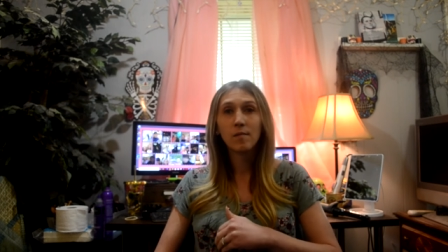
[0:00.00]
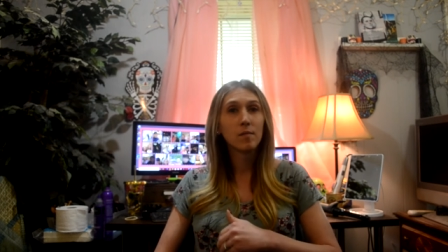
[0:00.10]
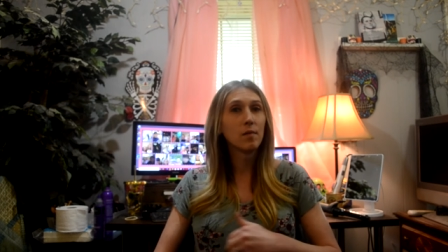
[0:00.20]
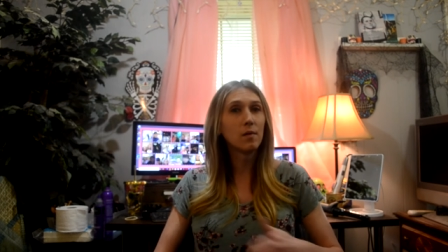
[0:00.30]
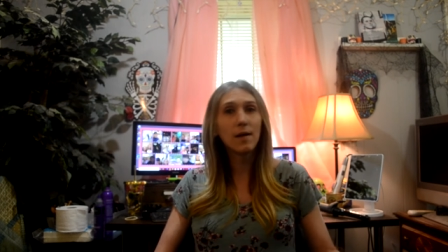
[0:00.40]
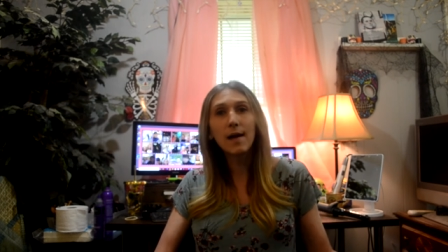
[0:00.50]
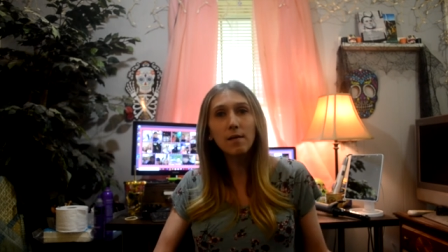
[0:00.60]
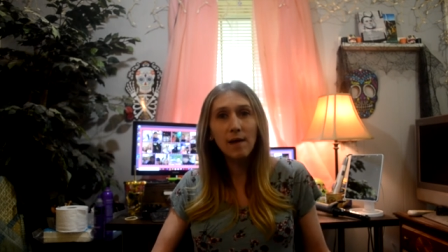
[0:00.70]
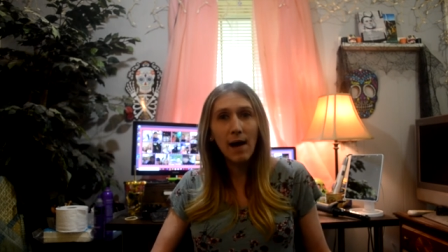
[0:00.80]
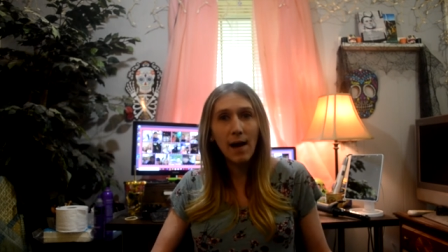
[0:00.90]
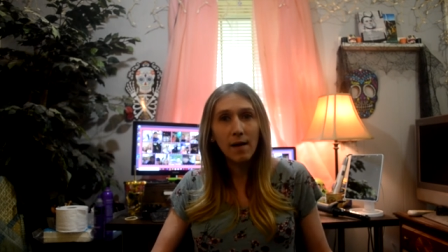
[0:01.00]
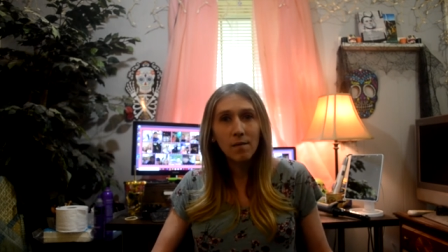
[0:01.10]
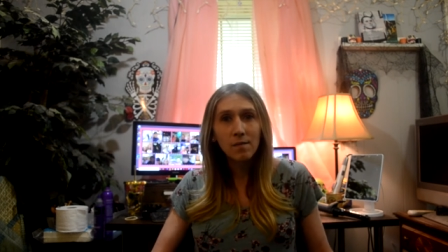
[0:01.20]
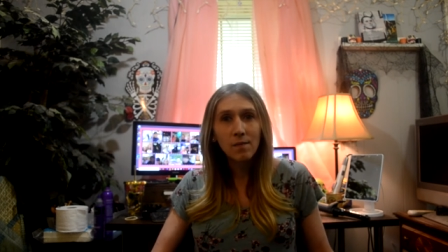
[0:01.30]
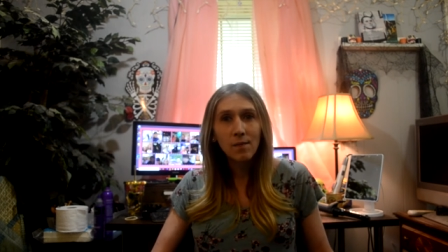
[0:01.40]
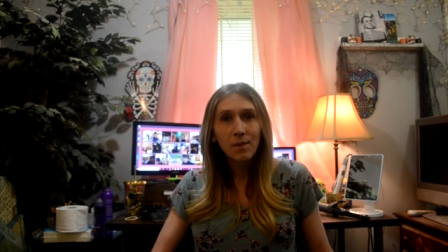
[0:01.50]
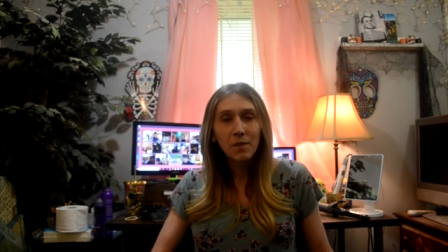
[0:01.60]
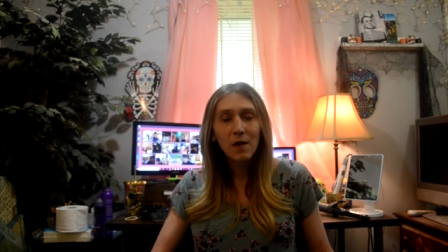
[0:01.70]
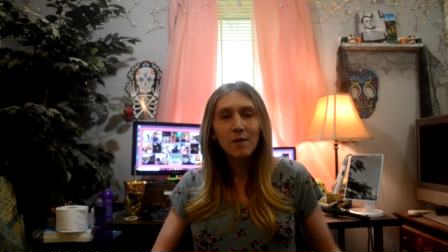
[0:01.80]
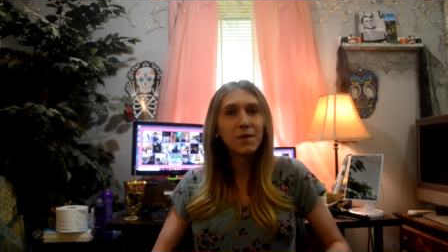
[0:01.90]
let it die.
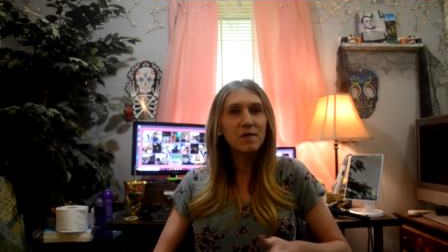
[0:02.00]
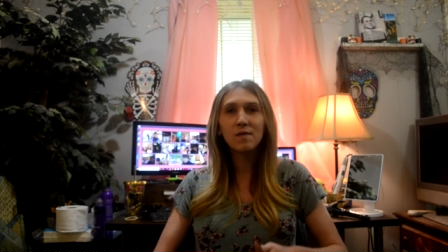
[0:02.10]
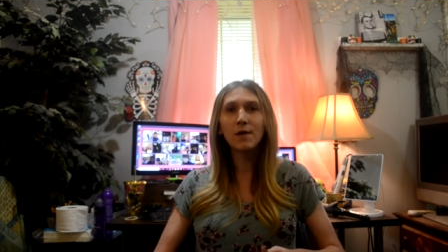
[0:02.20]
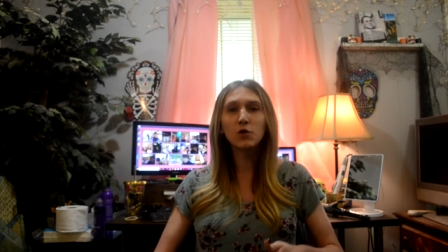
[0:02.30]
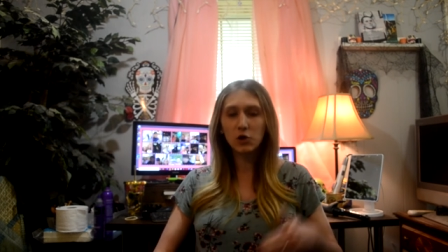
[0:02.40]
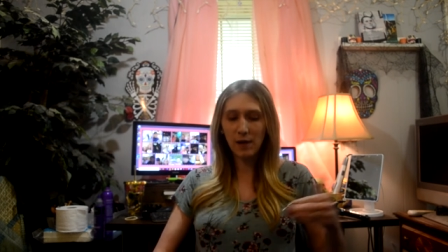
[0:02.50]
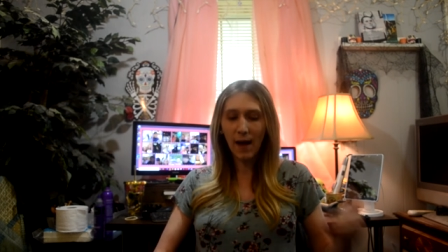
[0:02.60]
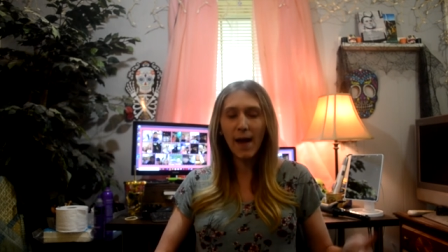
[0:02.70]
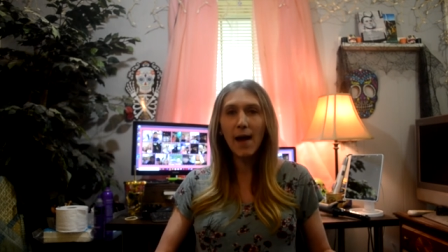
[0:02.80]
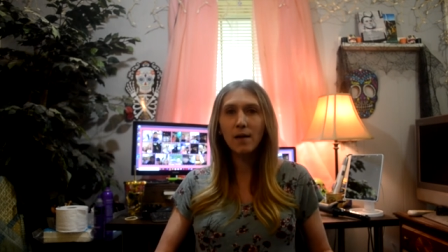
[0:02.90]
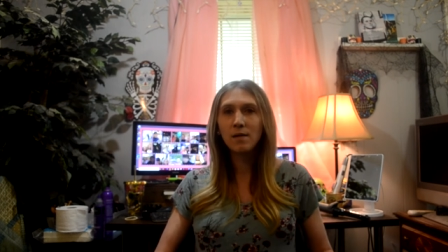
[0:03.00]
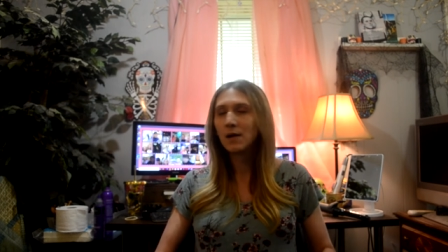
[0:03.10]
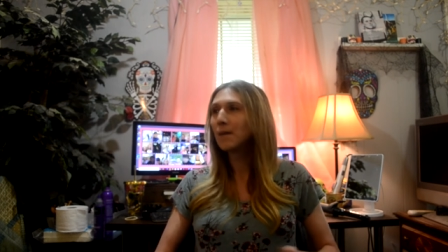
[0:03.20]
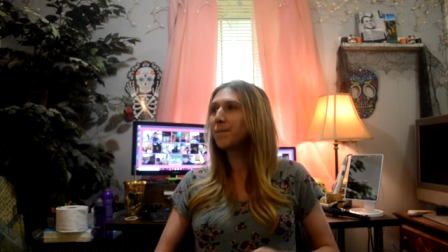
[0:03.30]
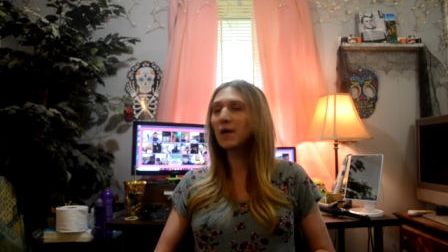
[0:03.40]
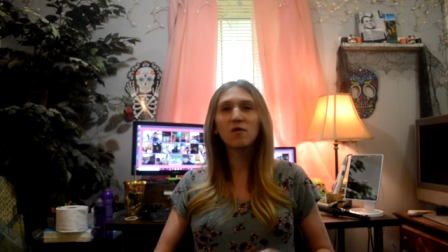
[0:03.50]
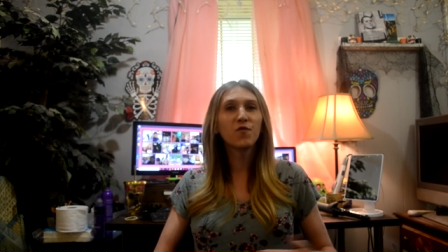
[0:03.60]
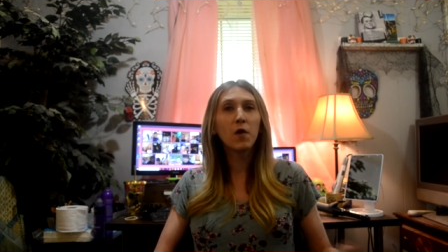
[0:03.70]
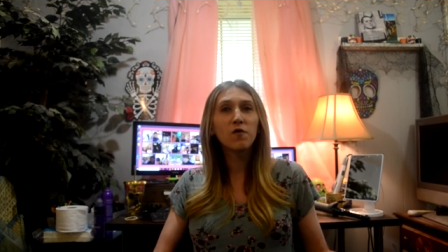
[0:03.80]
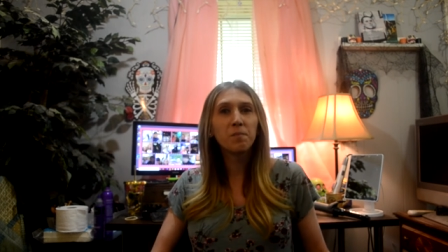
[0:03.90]
This nation had its
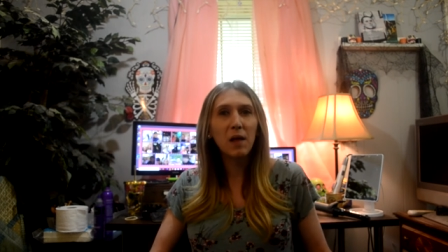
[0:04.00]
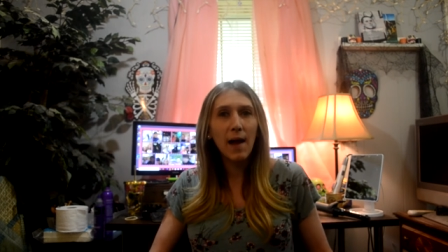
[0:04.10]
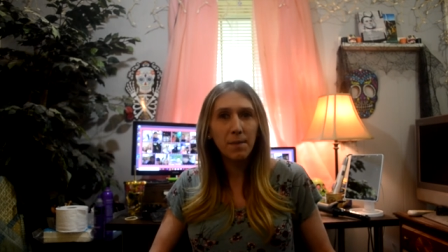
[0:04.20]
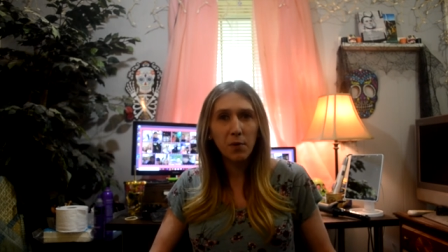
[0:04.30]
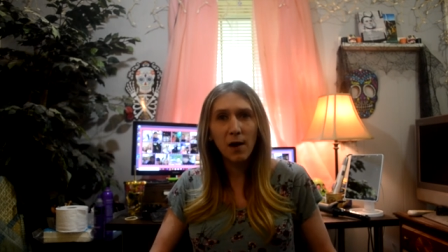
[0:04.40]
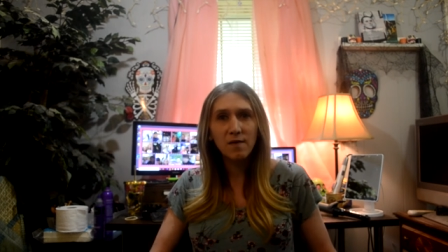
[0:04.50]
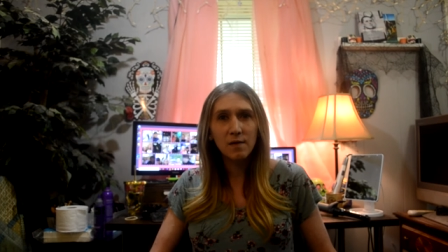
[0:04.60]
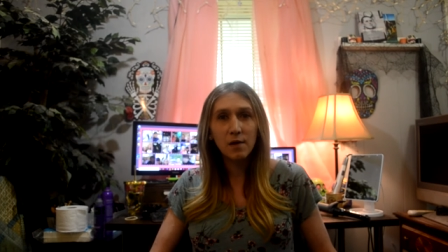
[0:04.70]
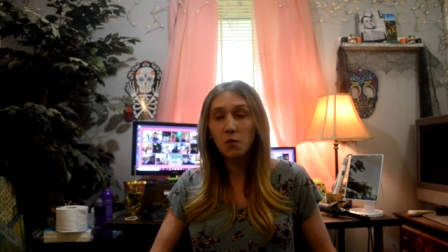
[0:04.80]
first black president.